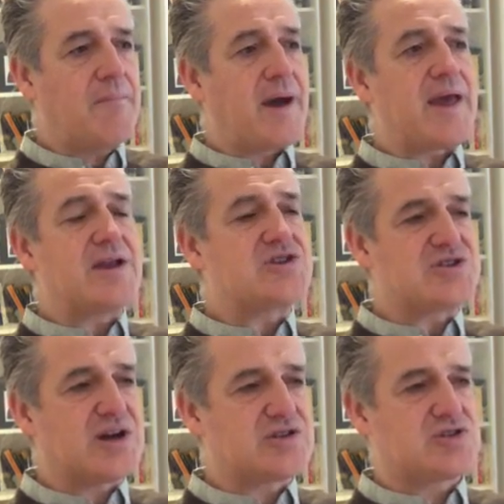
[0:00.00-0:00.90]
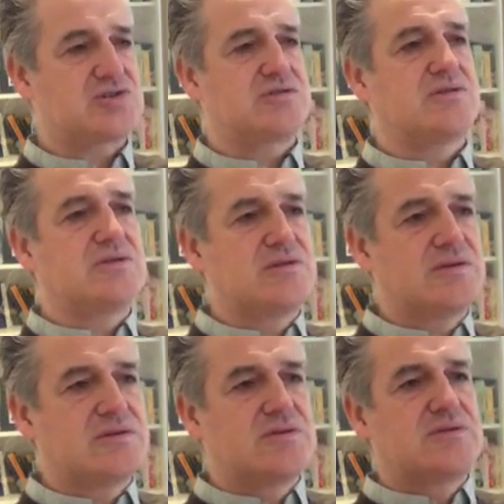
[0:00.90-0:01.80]
by any such
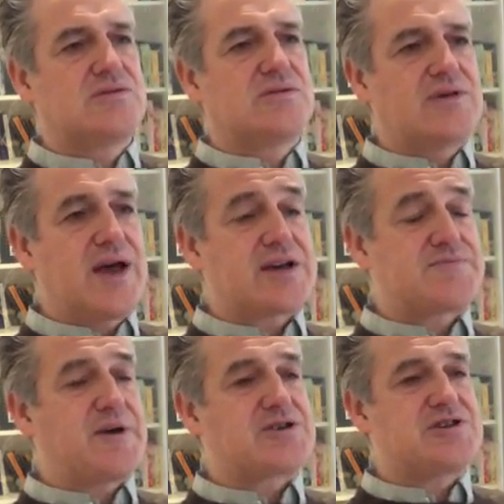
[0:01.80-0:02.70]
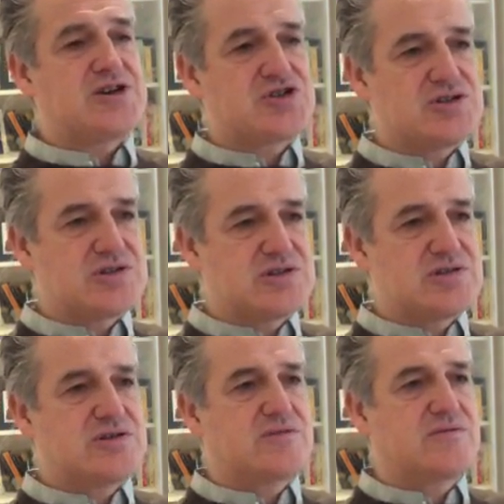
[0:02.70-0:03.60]

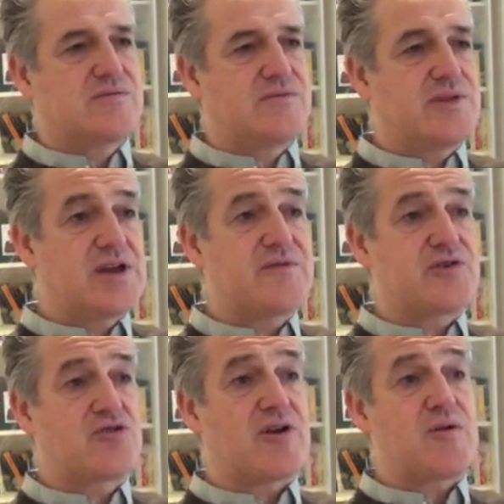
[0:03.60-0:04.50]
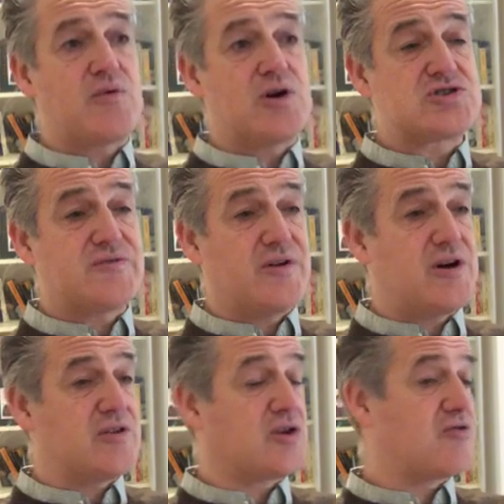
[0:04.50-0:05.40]
expectations. Think of the great works of
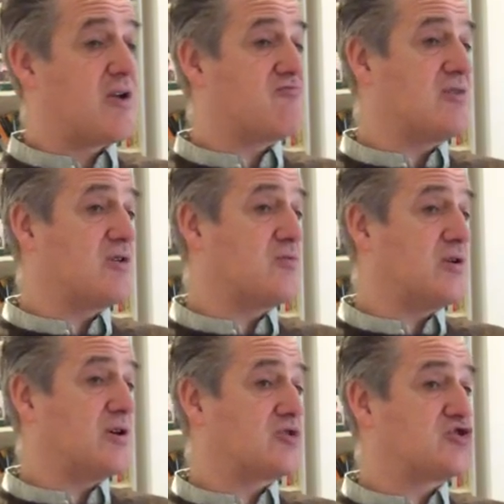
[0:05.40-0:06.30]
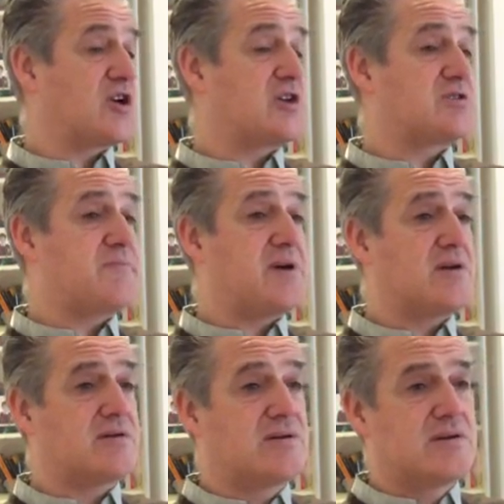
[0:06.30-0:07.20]
art, the great written works,
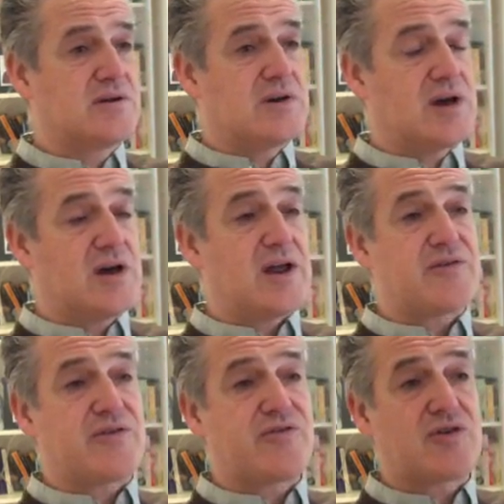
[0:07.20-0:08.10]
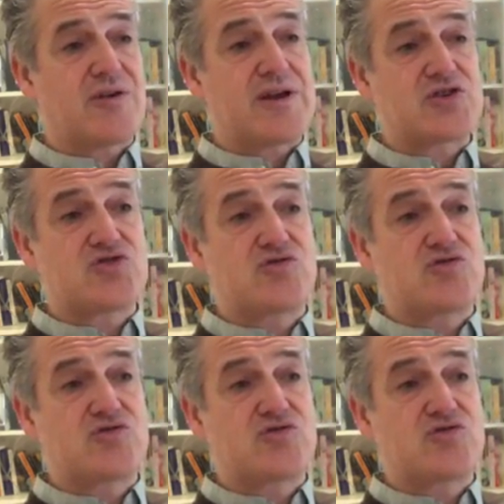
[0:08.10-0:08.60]
Shakespeare and others, the great